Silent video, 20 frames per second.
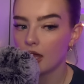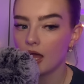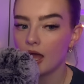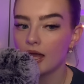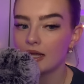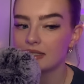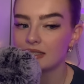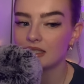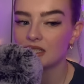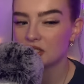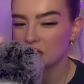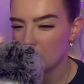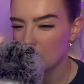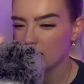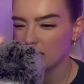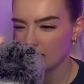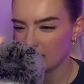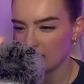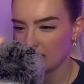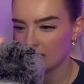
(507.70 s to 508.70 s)
I did
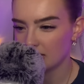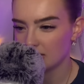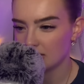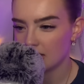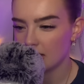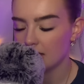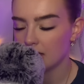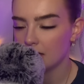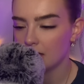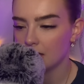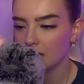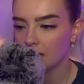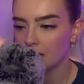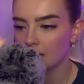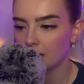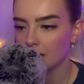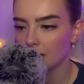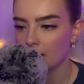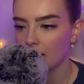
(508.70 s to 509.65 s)
not get it. I think,